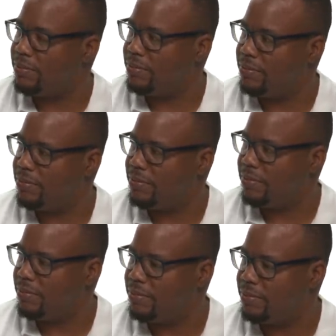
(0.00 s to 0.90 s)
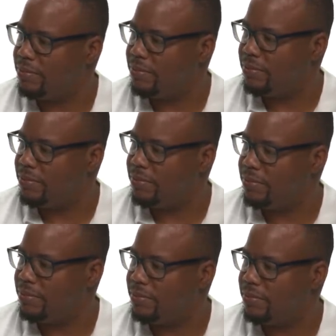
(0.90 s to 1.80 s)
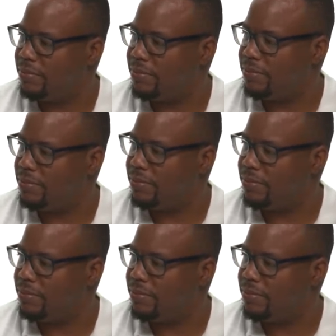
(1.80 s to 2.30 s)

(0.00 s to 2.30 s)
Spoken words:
This person isn't speaking.